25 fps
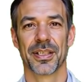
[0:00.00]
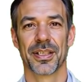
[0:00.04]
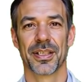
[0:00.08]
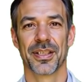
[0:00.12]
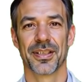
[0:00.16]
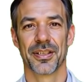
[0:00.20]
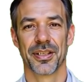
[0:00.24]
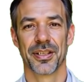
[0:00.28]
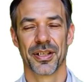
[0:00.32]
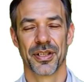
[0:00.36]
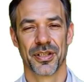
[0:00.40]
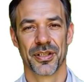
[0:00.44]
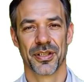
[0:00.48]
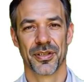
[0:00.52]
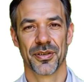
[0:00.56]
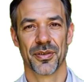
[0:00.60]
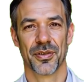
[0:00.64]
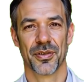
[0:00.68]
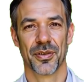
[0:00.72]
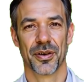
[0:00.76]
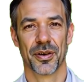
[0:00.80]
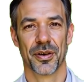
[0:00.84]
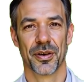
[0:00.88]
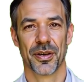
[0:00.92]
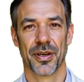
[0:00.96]
Pro
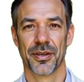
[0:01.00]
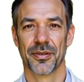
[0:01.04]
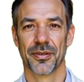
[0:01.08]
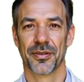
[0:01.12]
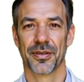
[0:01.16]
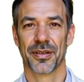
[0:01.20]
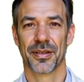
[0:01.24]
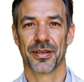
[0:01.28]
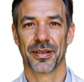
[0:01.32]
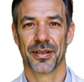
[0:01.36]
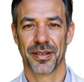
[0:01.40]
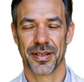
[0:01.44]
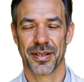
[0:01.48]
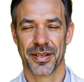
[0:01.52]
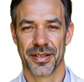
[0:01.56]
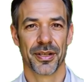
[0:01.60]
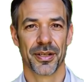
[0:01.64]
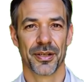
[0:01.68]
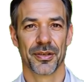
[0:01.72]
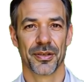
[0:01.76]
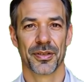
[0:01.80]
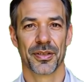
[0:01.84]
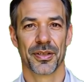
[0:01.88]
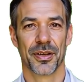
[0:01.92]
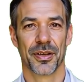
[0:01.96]
tip: don't mix
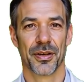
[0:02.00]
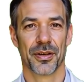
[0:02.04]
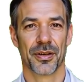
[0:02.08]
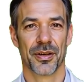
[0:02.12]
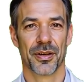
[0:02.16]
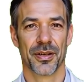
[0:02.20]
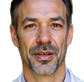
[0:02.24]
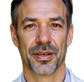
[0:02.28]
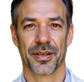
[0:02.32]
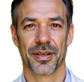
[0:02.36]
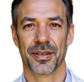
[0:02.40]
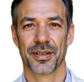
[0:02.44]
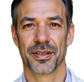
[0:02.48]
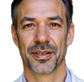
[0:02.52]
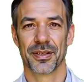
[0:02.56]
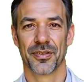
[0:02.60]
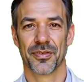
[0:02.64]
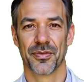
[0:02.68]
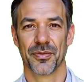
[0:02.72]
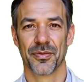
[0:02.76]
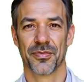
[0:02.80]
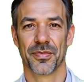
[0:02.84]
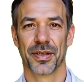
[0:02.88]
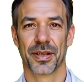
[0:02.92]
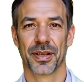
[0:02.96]
hibiscus with
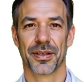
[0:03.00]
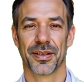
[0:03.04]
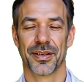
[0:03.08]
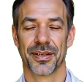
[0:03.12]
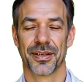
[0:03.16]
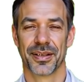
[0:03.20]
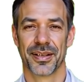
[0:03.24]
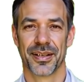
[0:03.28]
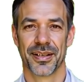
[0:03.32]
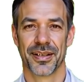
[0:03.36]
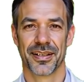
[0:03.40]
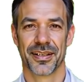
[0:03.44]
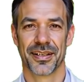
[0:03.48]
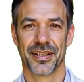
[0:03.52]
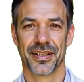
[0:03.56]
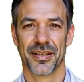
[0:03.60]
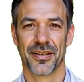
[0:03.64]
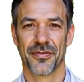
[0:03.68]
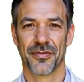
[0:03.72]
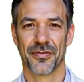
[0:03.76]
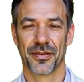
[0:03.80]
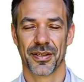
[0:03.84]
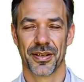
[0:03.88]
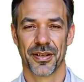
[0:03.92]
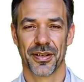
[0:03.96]
processed sugar.
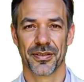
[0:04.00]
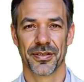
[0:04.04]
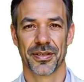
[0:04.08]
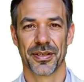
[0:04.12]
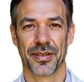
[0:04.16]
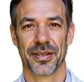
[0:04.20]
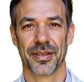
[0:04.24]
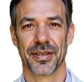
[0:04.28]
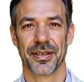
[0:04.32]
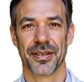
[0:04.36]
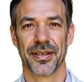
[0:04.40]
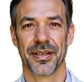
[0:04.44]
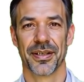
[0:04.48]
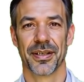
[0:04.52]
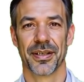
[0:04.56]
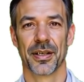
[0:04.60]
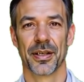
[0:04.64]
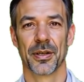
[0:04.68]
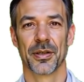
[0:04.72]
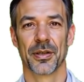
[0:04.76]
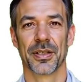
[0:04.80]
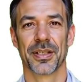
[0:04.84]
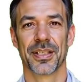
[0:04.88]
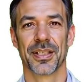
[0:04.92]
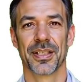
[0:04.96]

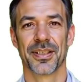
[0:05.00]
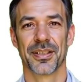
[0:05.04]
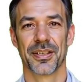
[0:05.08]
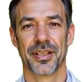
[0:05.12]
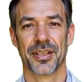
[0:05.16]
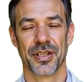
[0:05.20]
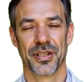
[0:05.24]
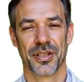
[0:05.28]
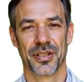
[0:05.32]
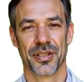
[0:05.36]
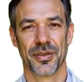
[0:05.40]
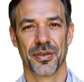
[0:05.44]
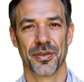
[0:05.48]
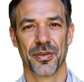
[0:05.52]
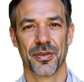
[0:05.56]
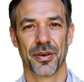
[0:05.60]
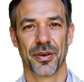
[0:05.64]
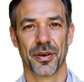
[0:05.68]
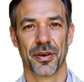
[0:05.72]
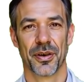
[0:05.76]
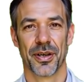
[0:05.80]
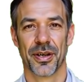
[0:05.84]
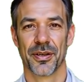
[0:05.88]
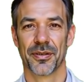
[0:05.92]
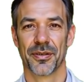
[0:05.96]
Instead, use
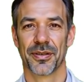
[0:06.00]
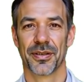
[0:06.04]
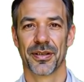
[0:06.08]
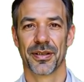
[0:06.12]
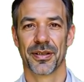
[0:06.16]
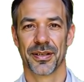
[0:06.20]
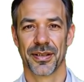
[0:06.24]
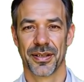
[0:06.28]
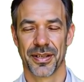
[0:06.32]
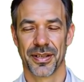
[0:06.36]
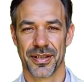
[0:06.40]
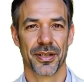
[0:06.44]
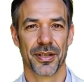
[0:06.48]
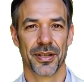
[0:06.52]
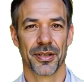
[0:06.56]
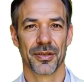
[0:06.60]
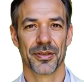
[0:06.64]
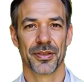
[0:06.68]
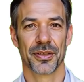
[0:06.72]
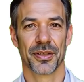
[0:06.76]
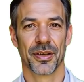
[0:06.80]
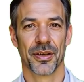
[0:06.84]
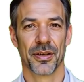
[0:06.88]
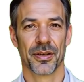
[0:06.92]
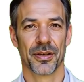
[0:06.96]
honey, monk fruit,
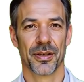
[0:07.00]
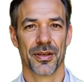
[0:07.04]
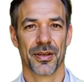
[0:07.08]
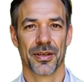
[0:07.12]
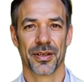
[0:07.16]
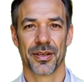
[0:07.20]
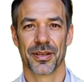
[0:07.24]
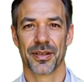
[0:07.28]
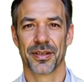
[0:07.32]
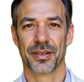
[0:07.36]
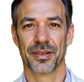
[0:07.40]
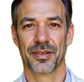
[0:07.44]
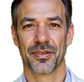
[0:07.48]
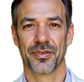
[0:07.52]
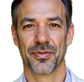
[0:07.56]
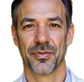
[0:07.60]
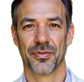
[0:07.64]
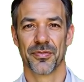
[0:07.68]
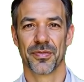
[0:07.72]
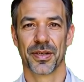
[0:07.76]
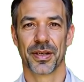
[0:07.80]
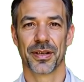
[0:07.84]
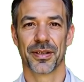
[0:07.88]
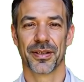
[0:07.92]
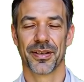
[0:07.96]
or
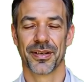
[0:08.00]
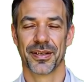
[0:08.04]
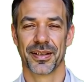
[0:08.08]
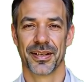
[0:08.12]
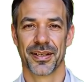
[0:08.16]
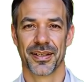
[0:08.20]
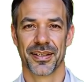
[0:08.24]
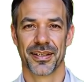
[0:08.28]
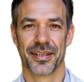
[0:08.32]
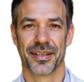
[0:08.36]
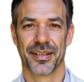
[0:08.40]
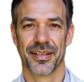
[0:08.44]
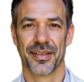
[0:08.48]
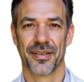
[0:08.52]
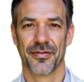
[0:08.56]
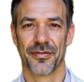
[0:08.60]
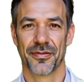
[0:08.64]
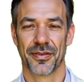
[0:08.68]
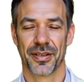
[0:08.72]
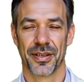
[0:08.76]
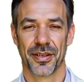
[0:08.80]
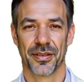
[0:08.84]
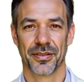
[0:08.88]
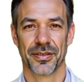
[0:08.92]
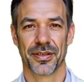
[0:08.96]
stevia.
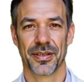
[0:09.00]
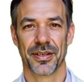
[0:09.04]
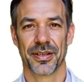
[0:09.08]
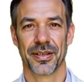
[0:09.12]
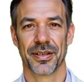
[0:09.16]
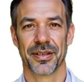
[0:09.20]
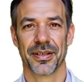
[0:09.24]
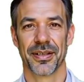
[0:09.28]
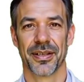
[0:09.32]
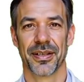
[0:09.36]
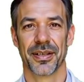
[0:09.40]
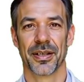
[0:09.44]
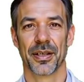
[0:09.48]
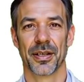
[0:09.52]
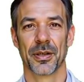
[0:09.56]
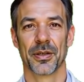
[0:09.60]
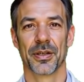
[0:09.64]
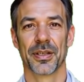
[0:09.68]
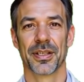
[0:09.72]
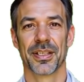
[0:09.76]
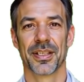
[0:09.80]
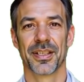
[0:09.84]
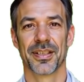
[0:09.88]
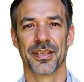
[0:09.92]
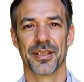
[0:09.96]
Now, a
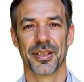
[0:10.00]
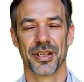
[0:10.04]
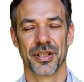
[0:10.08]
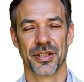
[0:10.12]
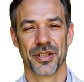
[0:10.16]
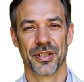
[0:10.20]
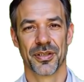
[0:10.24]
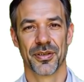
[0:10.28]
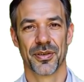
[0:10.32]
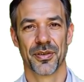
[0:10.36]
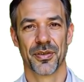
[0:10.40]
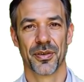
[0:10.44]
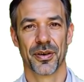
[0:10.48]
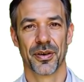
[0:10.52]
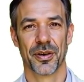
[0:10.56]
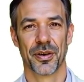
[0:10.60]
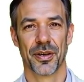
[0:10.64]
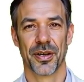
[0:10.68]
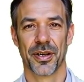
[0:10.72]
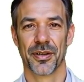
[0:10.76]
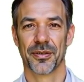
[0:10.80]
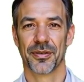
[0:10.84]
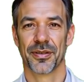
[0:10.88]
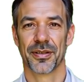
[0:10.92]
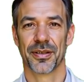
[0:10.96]
quick warning.
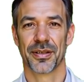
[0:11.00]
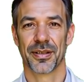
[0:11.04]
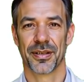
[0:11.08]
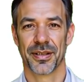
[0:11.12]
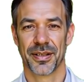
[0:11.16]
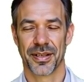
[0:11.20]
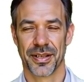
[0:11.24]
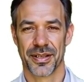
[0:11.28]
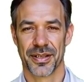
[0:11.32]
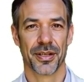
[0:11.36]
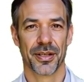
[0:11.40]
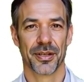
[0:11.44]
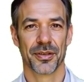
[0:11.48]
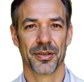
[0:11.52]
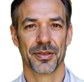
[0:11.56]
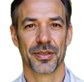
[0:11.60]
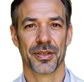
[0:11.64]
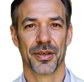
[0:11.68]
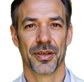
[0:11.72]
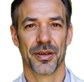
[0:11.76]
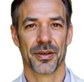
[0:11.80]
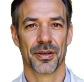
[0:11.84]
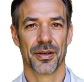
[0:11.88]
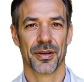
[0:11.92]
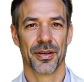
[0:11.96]
Seniors, please
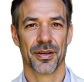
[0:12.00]
pay